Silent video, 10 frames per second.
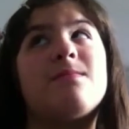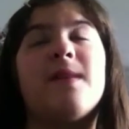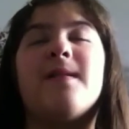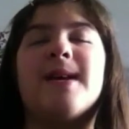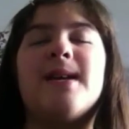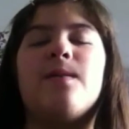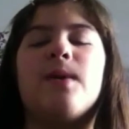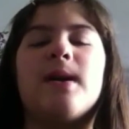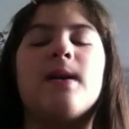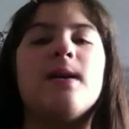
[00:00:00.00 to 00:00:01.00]
well,
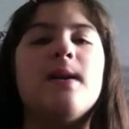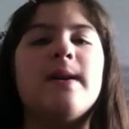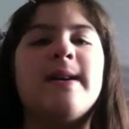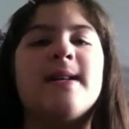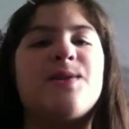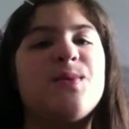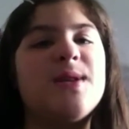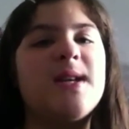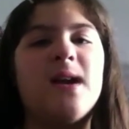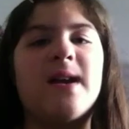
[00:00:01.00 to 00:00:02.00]
anyway, it's
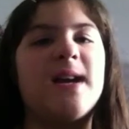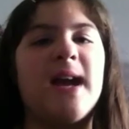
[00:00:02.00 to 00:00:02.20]
really not going to